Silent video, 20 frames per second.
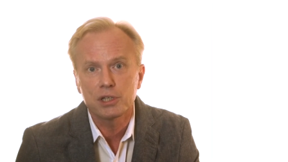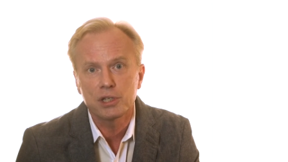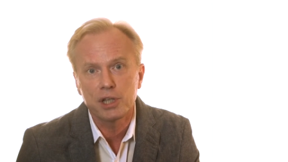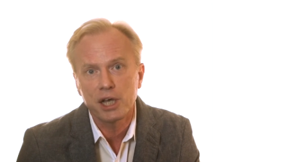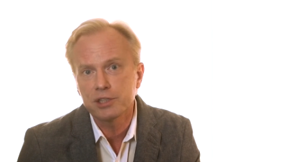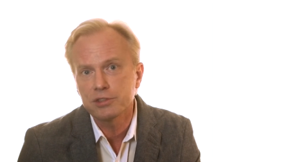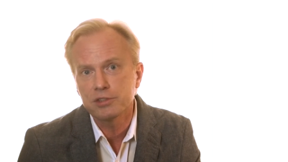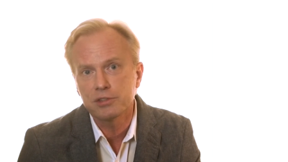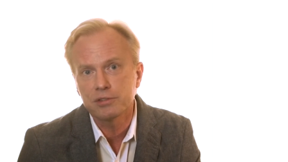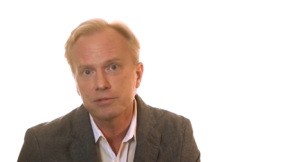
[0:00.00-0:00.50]
and
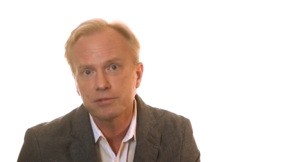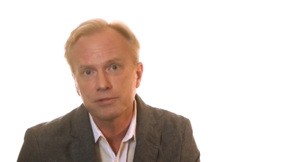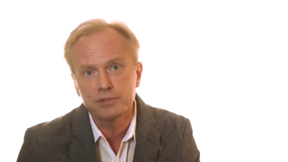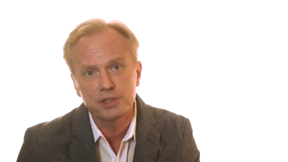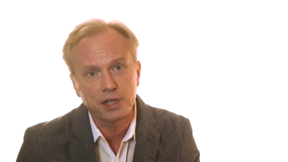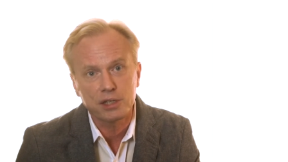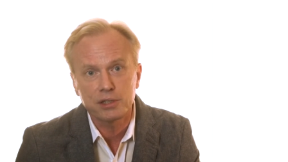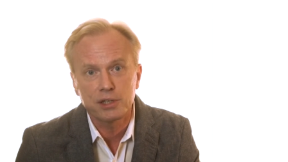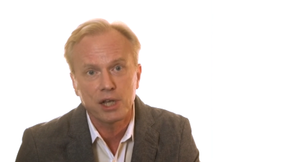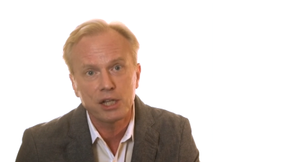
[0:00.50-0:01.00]
lots of
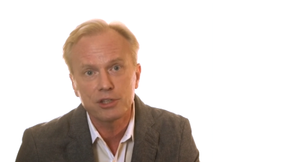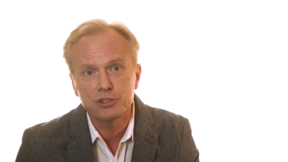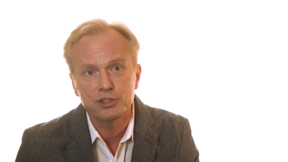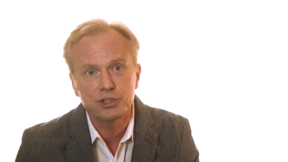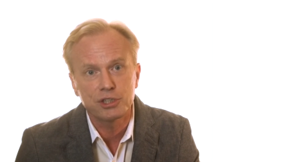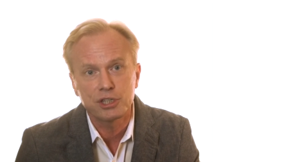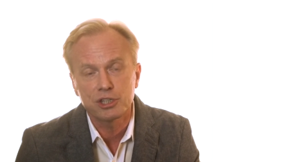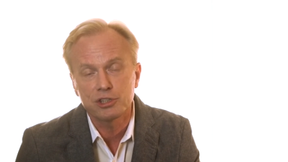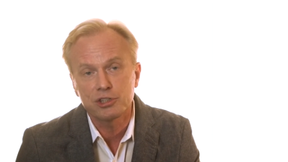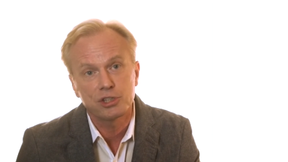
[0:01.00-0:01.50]
technology
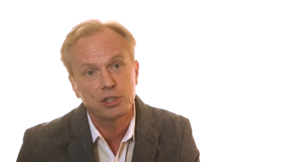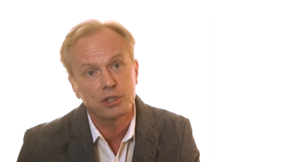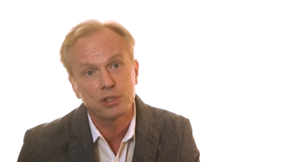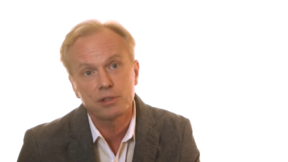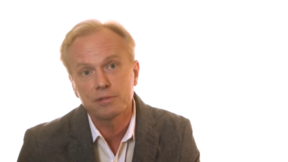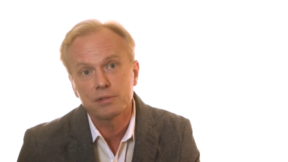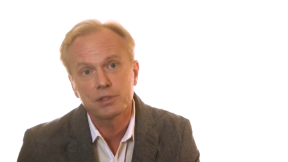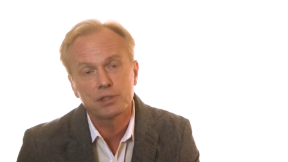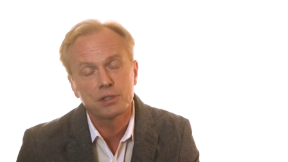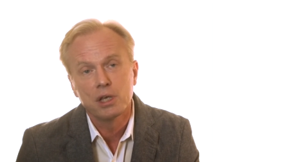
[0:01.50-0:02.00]

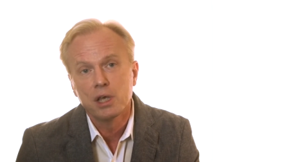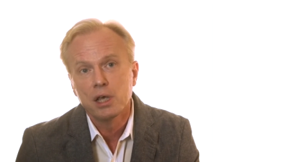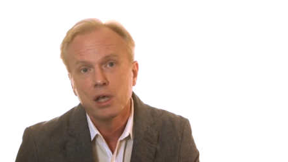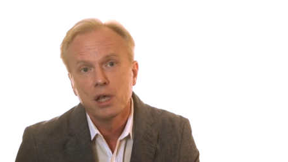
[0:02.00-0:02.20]
initiatives,